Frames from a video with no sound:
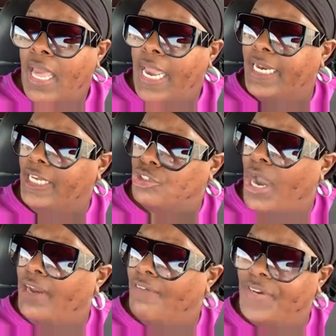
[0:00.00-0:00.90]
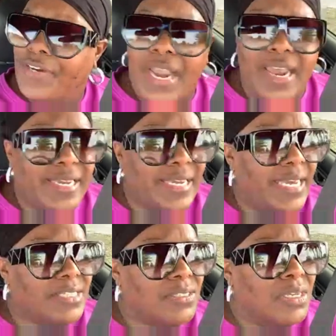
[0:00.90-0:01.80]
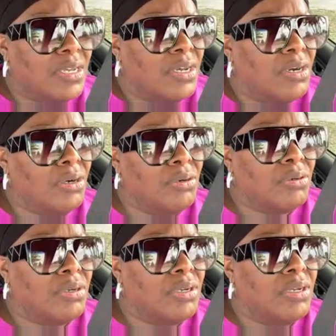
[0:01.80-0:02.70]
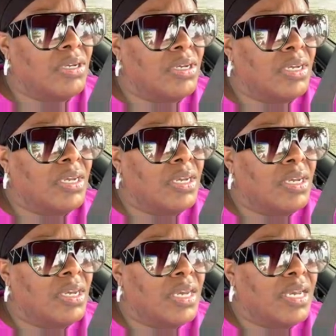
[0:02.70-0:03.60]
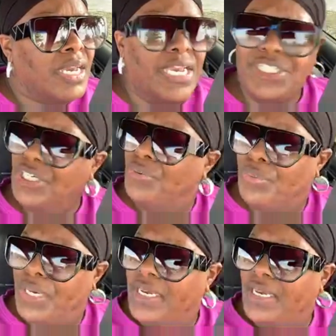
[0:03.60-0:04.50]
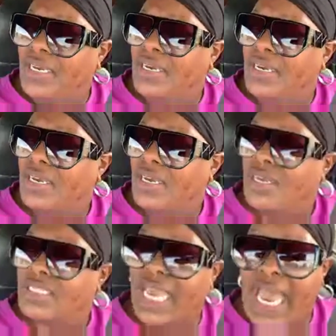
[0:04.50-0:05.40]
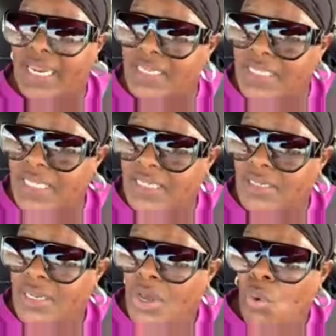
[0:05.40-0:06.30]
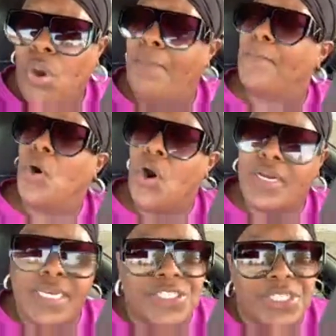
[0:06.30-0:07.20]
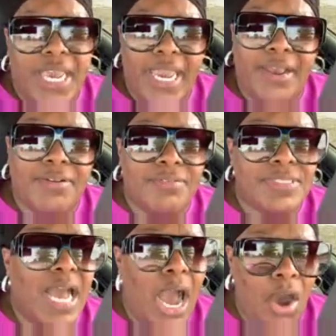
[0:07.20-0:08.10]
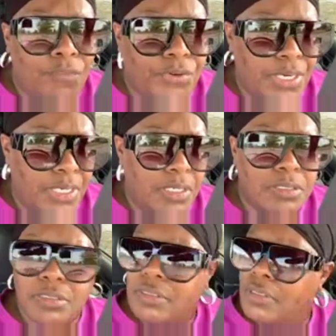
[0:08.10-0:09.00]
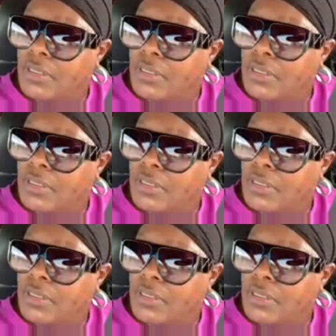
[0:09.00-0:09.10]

And they're trying to figure out, I guess, oh, is she really talented? What more does she have to offer us?